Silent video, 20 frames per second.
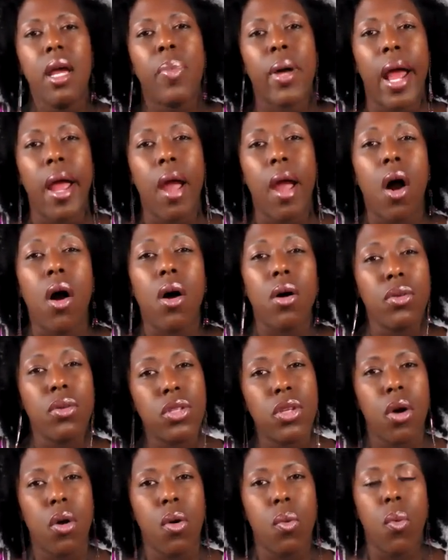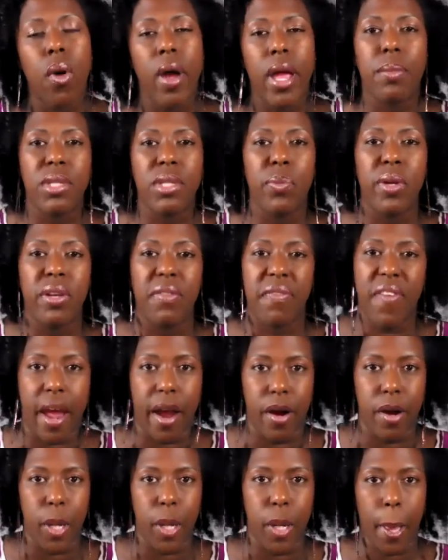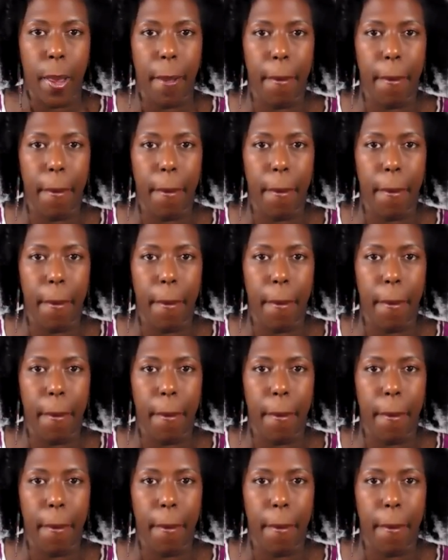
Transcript: But I also want him to be fair.